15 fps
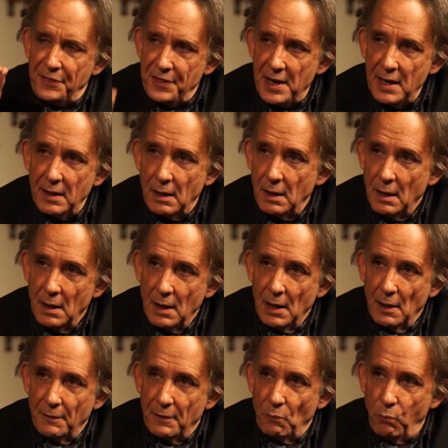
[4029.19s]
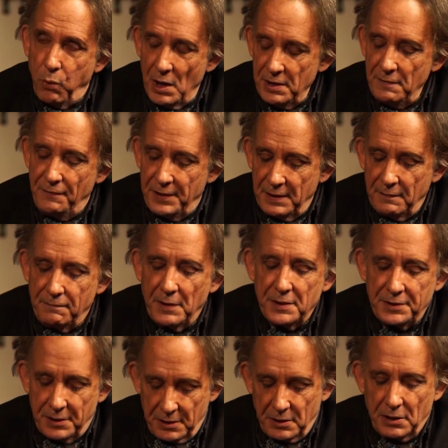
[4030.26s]
think that one of the
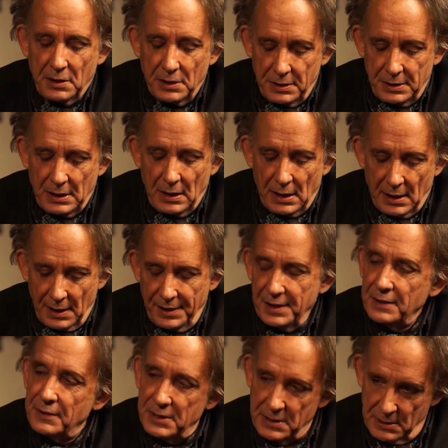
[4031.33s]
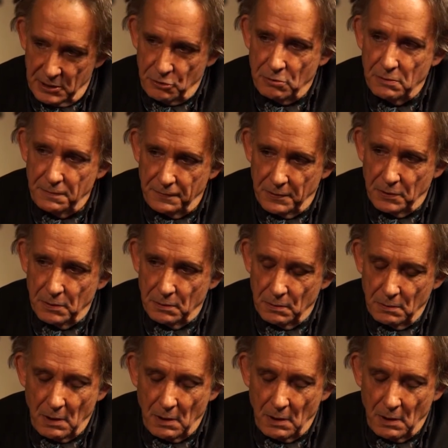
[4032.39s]
advantages, and I think this is true for you,